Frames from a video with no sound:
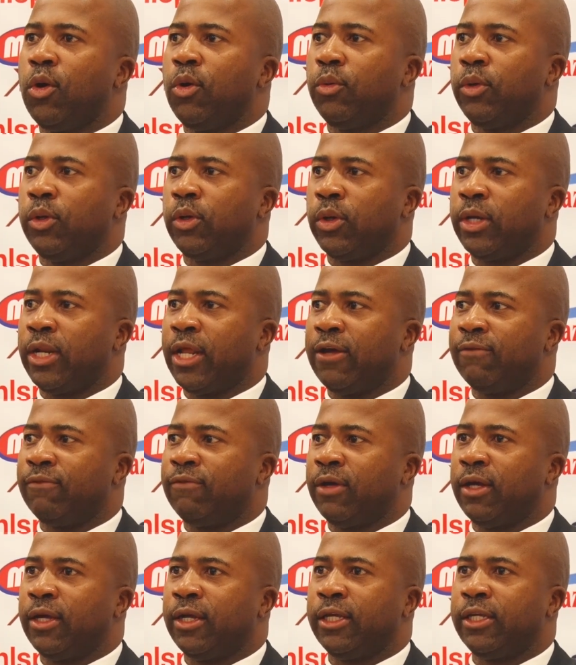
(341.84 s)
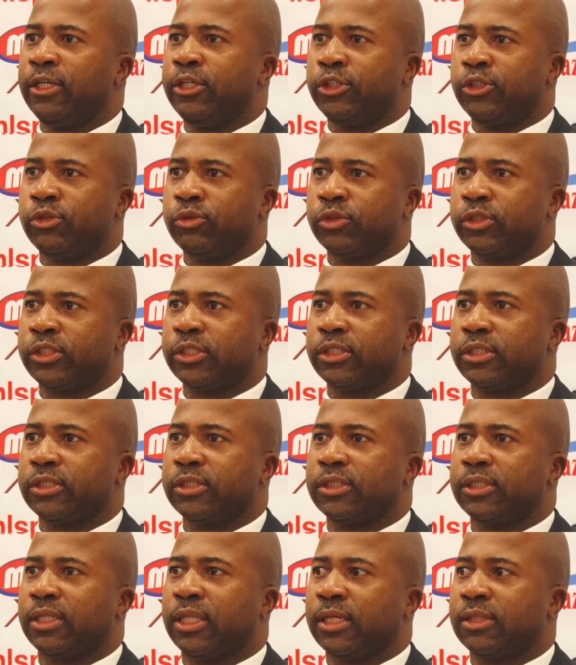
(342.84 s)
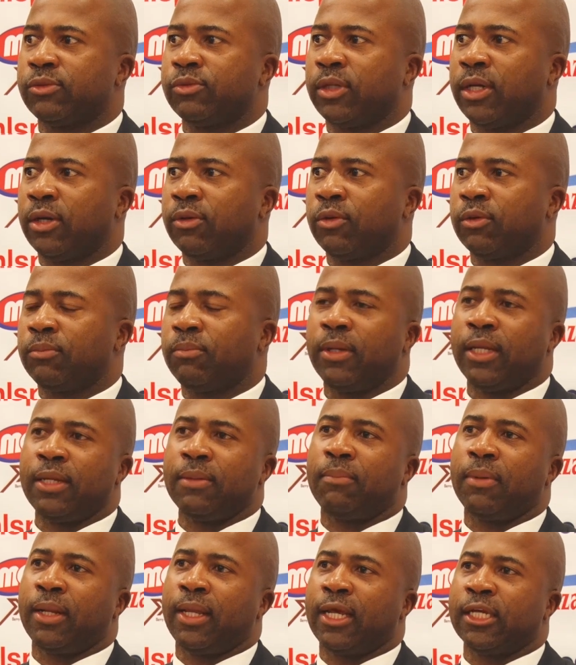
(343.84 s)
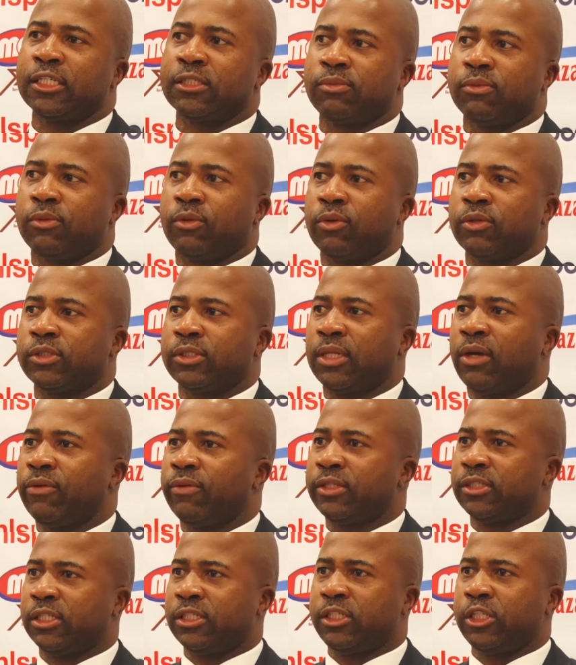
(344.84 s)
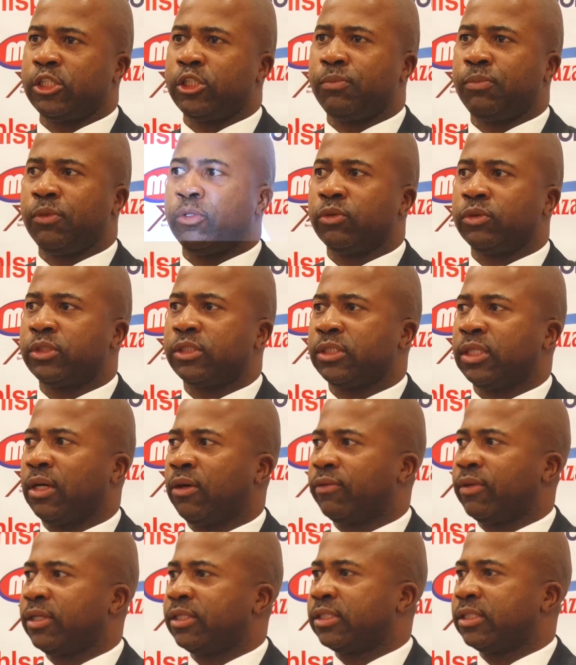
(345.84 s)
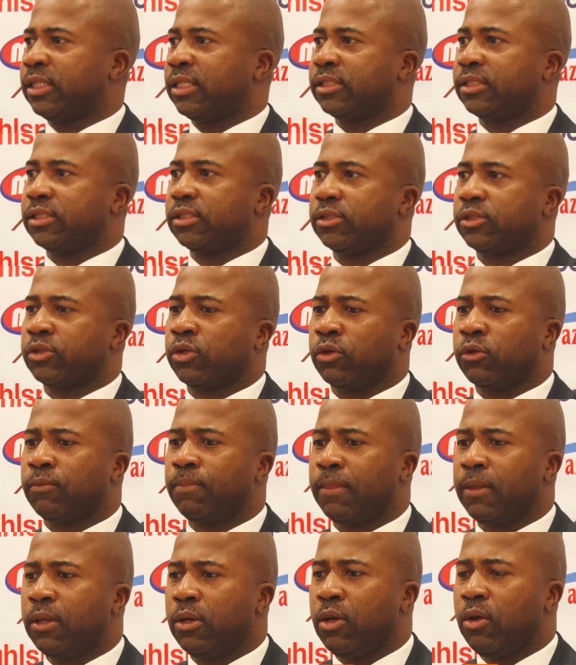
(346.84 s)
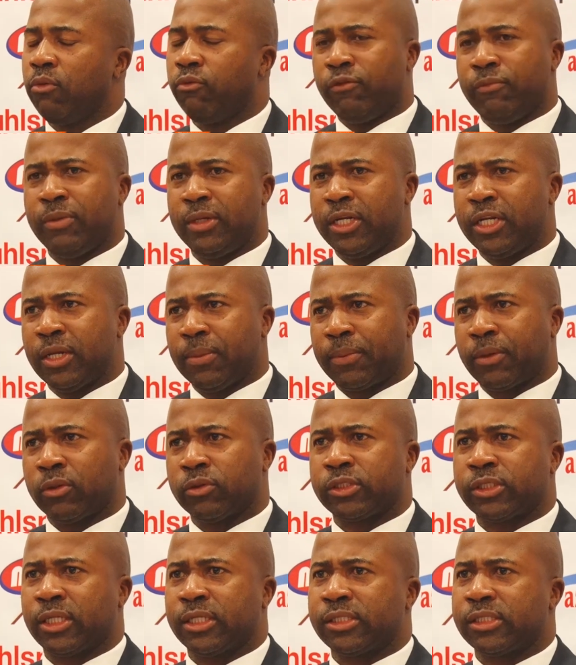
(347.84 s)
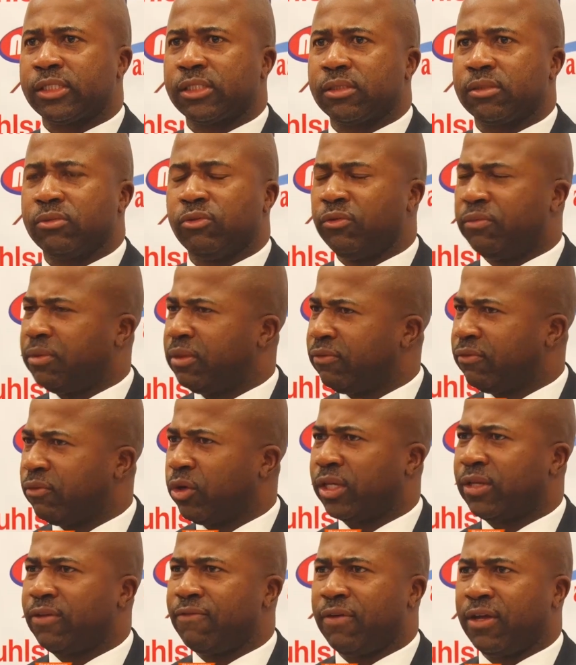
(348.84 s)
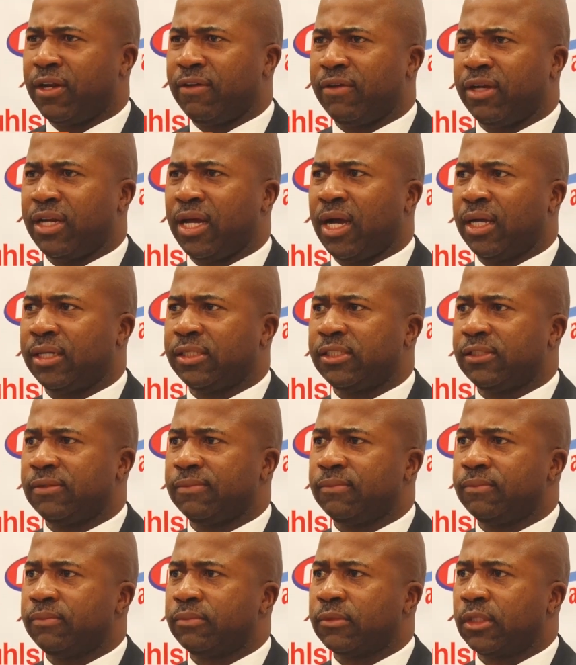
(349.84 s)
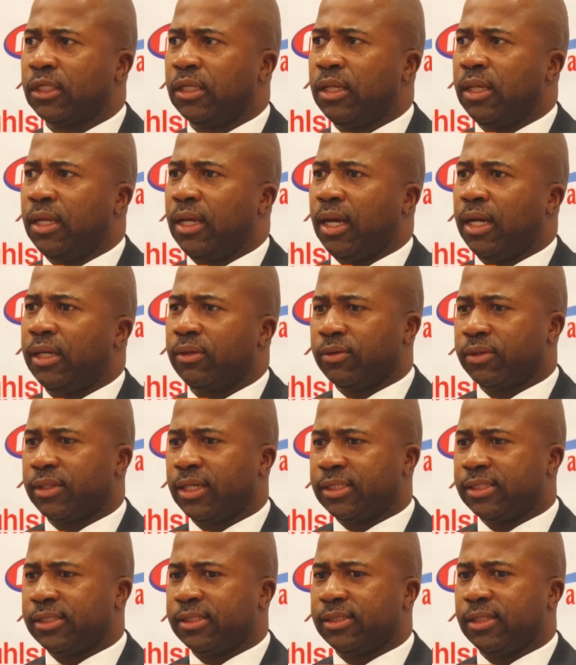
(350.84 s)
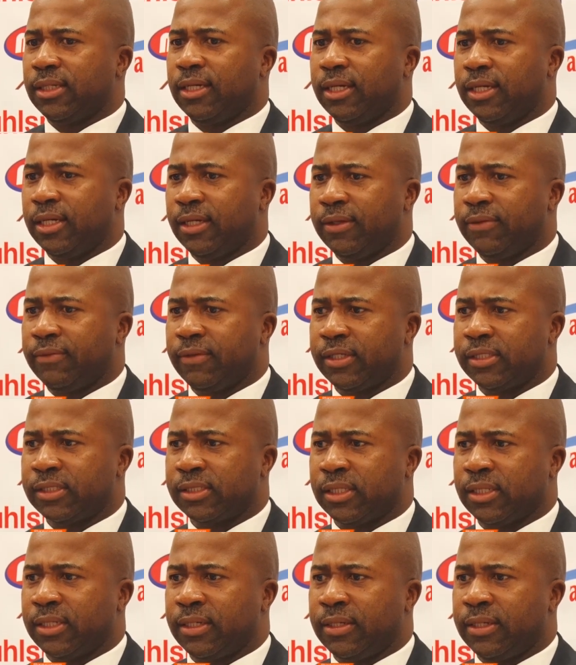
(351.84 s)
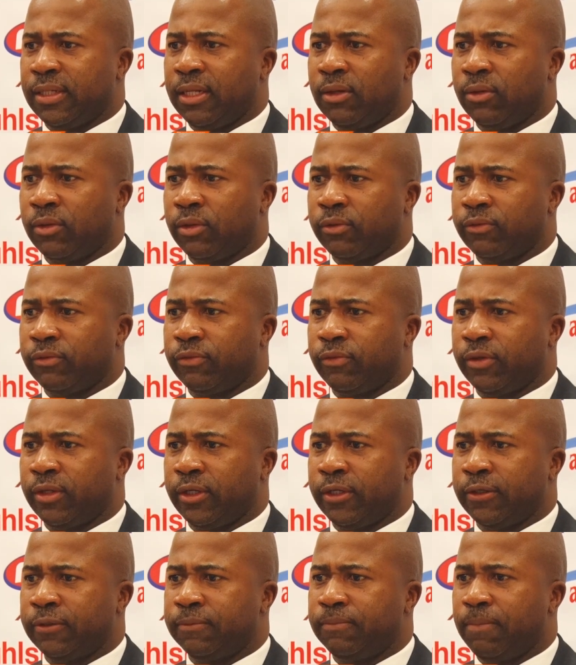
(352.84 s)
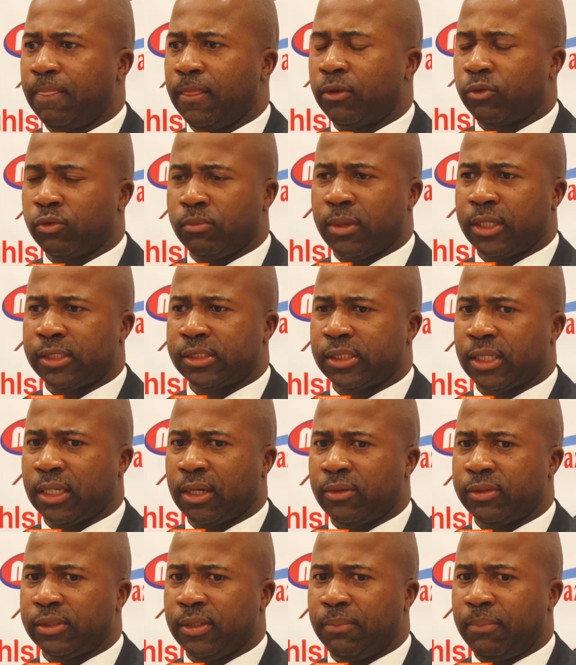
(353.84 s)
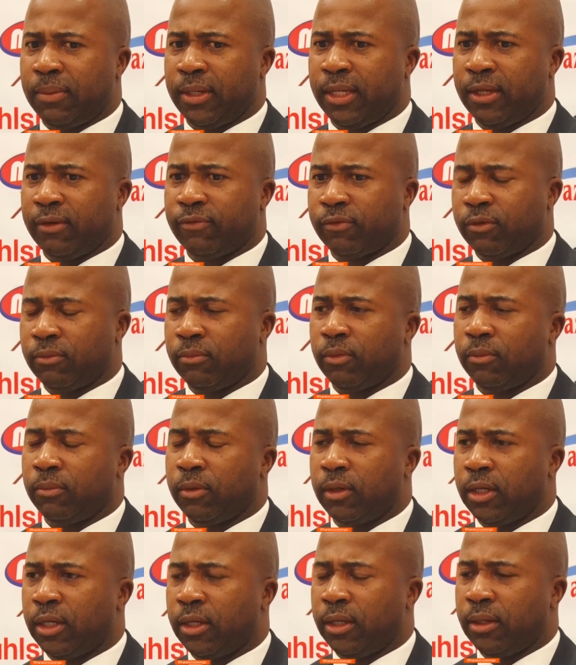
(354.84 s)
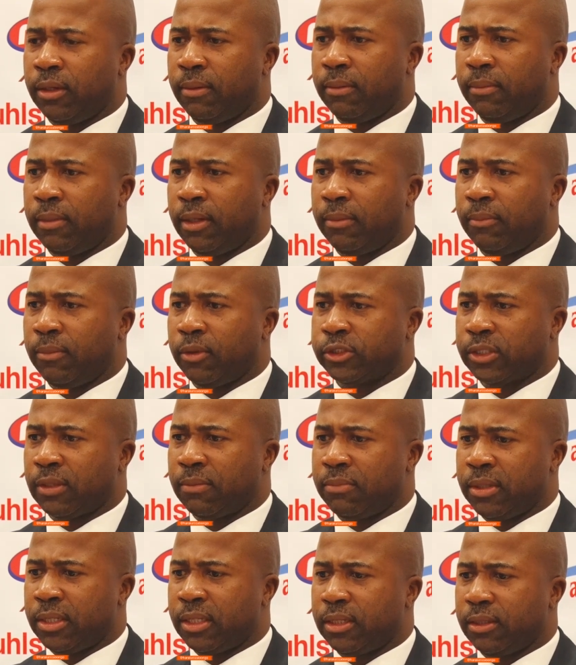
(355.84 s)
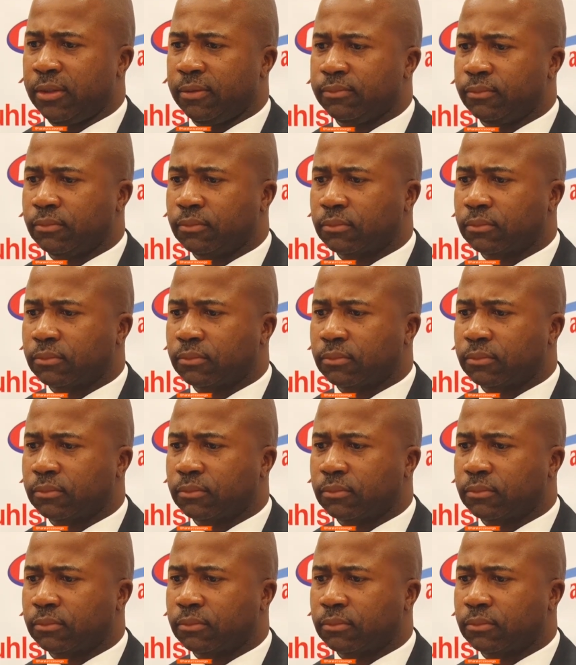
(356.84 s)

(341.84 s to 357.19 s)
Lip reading: we don't have issues, that we cannot play players because now there's a dispute, now there's this. So we've been in a process, we've been working very, very hard. I know that there's a lot of rumors around the player from Mozambique,